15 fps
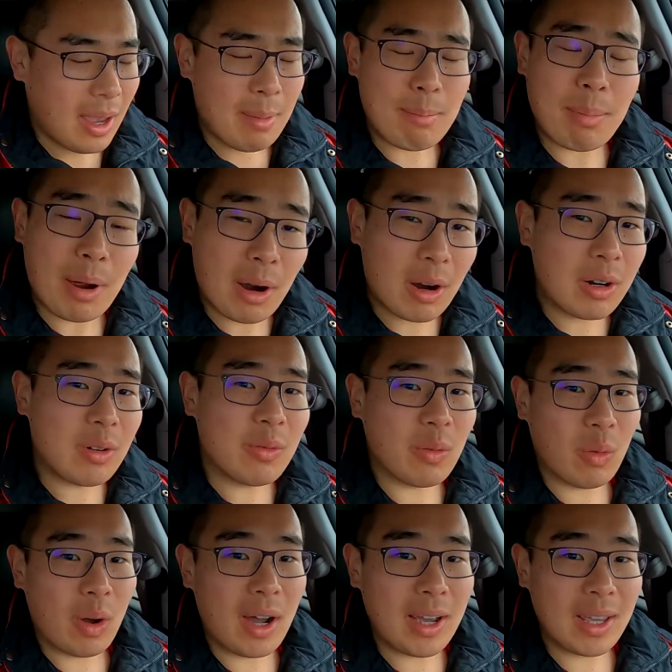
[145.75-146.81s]
And part
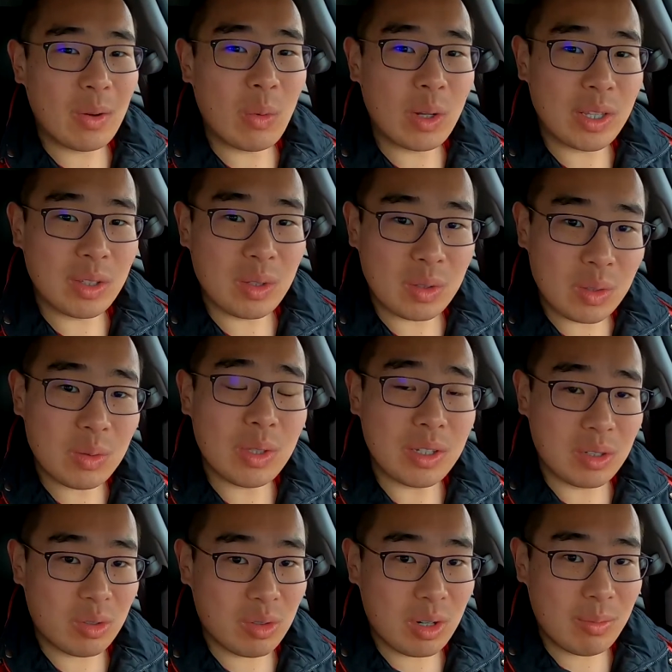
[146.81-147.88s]
of why I wanted to do
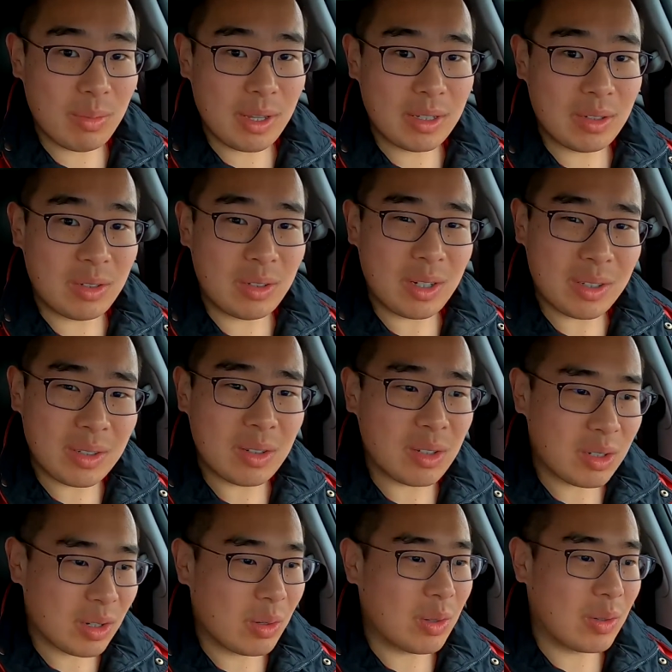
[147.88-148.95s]
this trip is just to
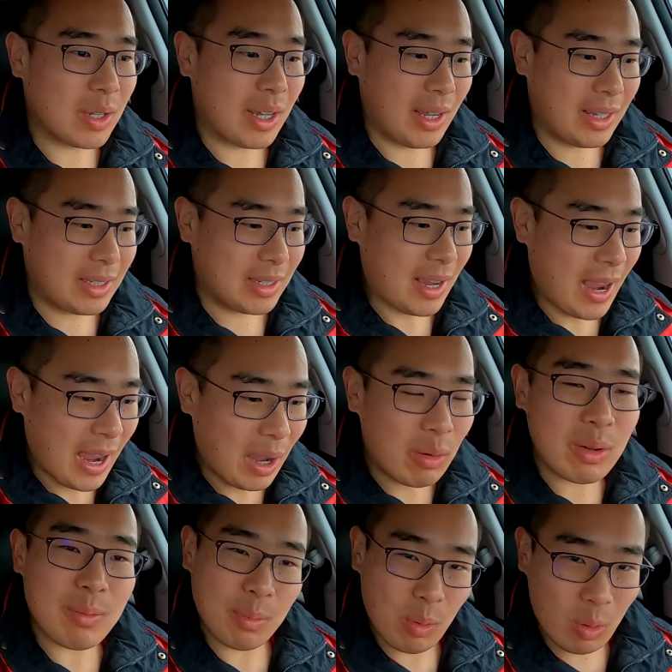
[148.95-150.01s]
show you guys
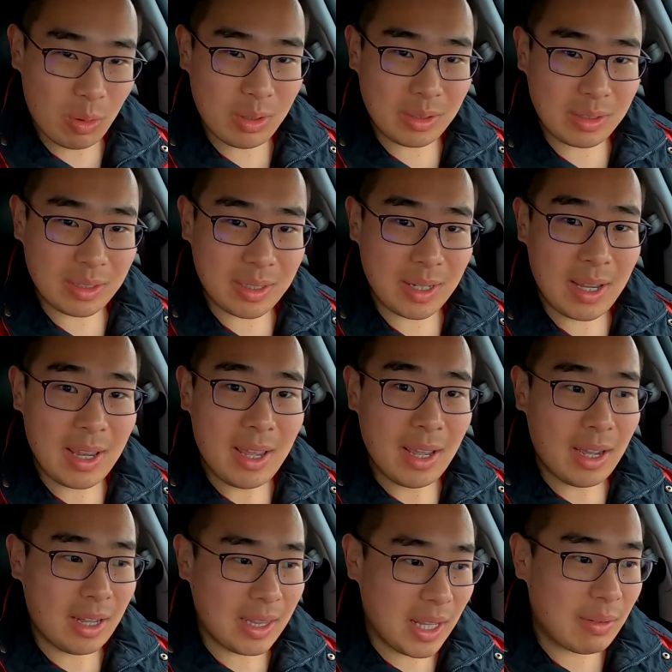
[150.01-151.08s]
how important
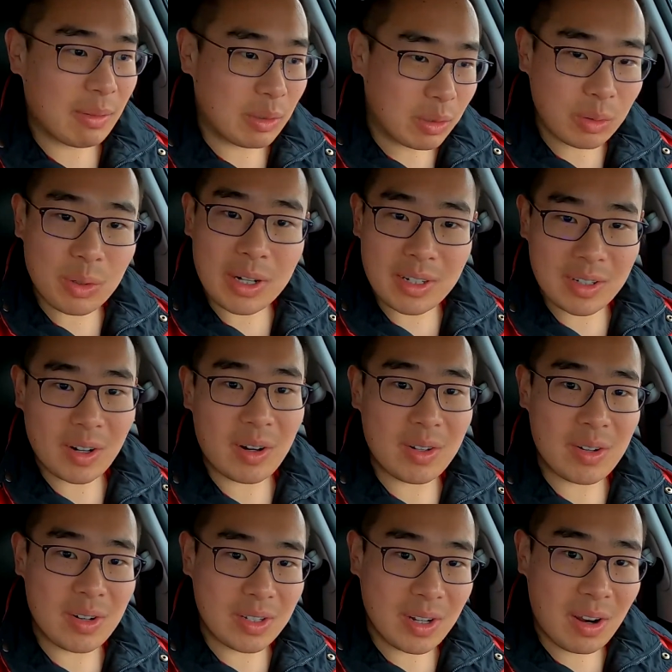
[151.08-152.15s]
level 3
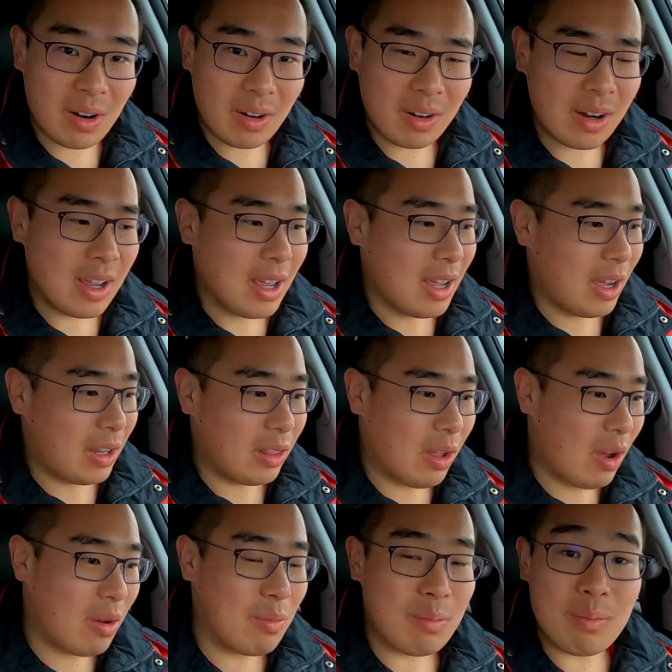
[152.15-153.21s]
chargers are
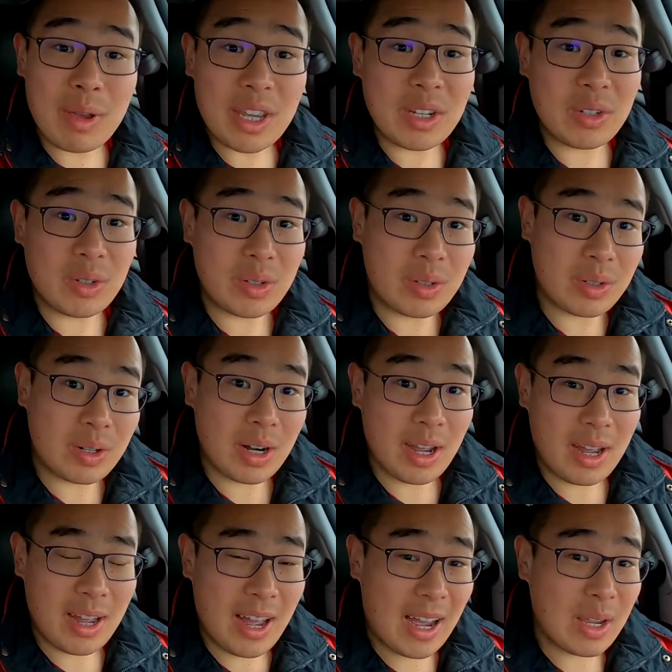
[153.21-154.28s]
along major
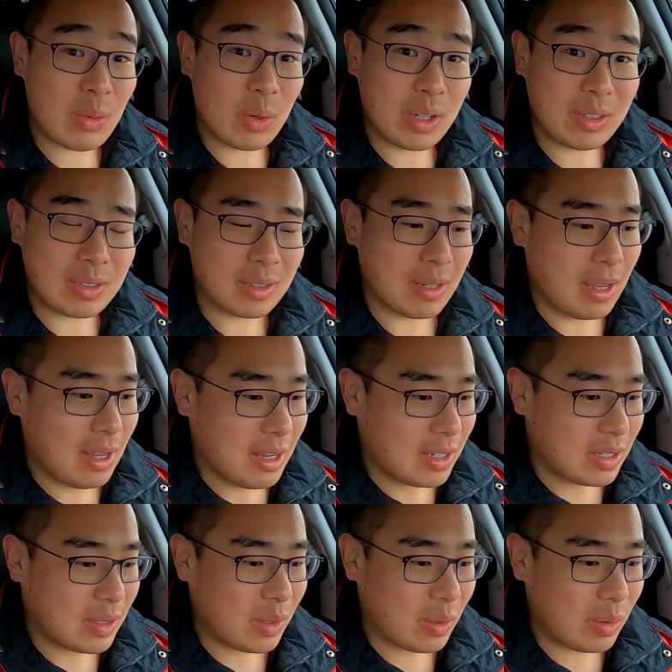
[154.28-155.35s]
highways.
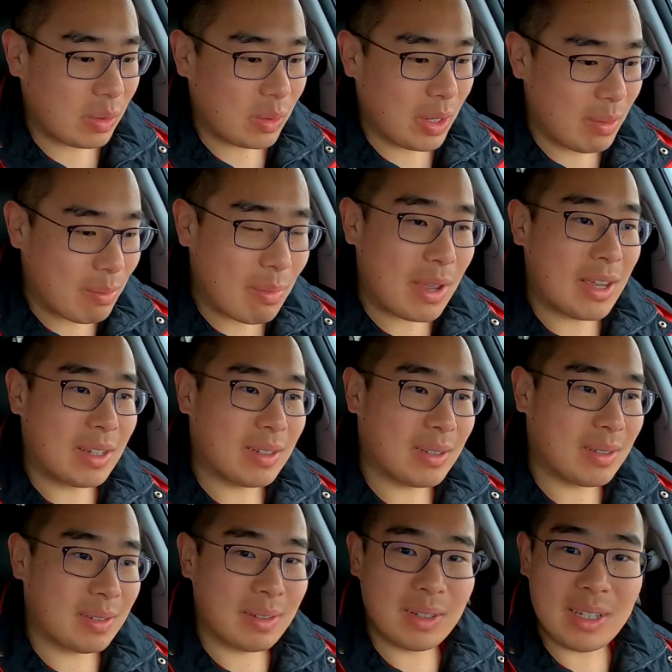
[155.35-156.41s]
So it
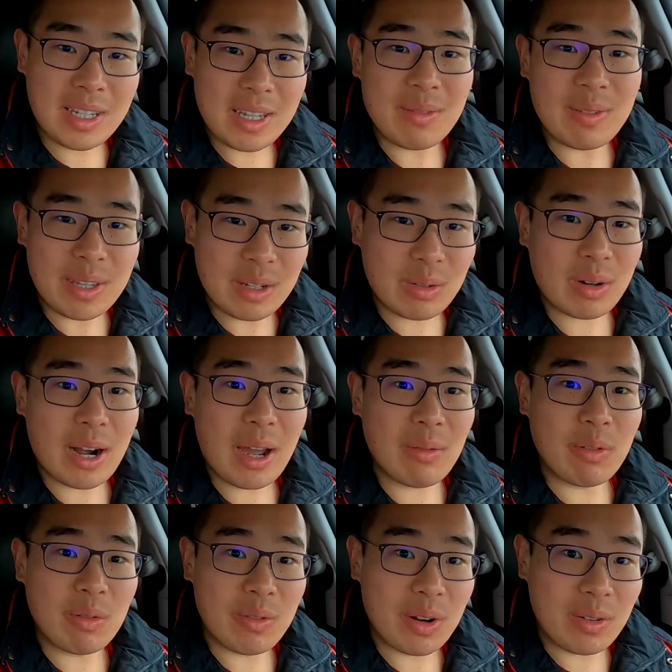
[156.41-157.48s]
makes EV
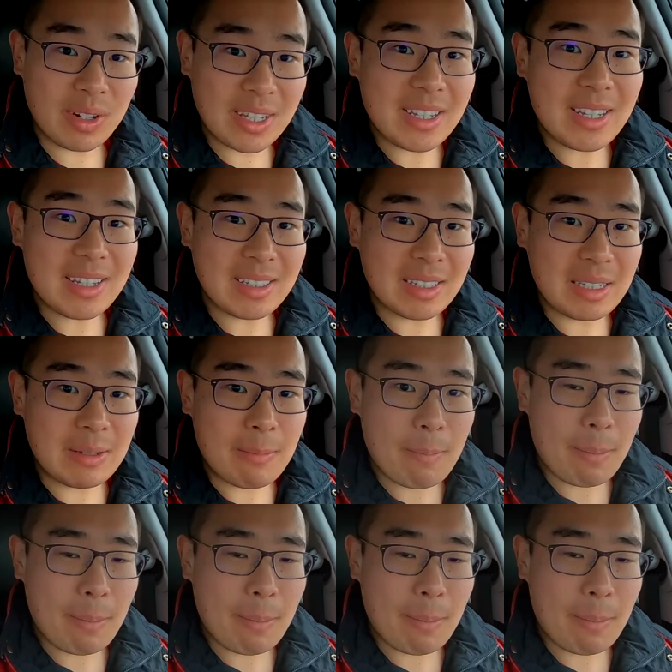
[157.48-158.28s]
travel very easy.